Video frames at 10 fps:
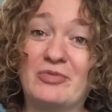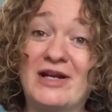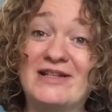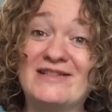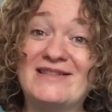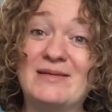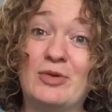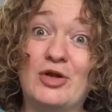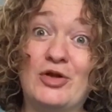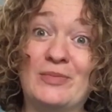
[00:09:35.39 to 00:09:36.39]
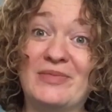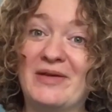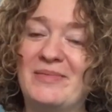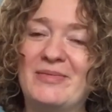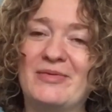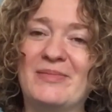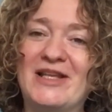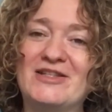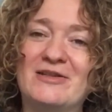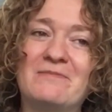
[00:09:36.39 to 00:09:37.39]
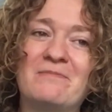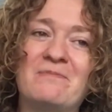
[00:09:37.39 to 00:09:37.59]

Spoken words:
pregnancy bloom that people mention.